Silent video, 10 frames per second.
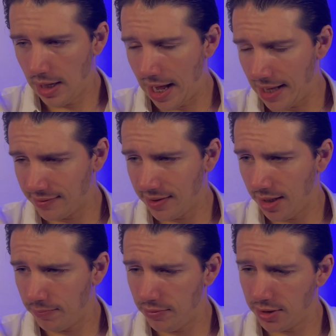I
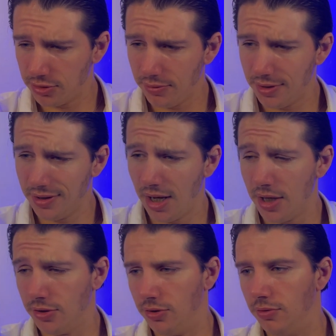take pleasure in
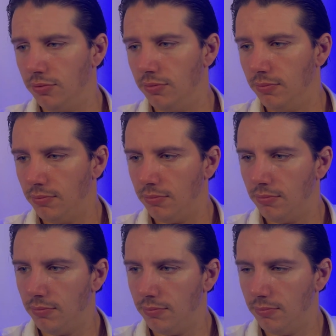gutting you.
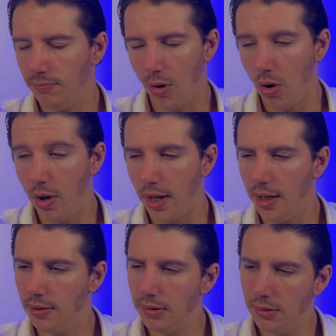Boy,
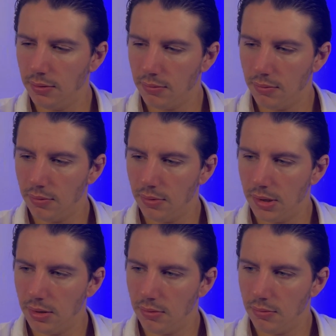
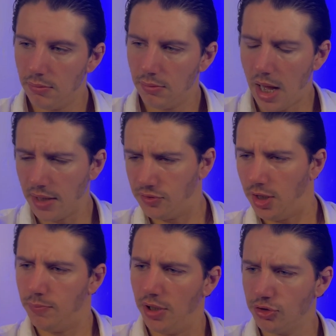I
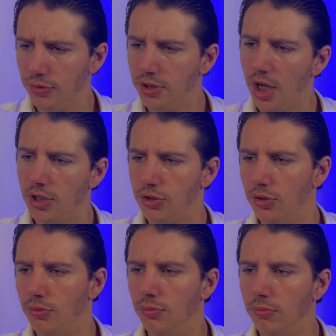take pleasure in gutting
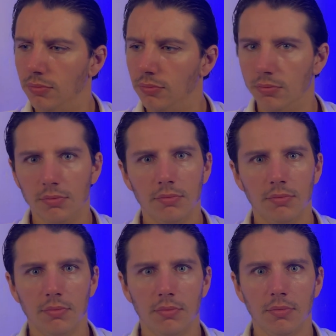you.
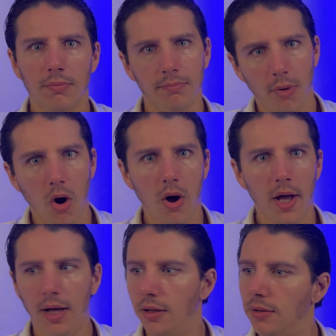Boy.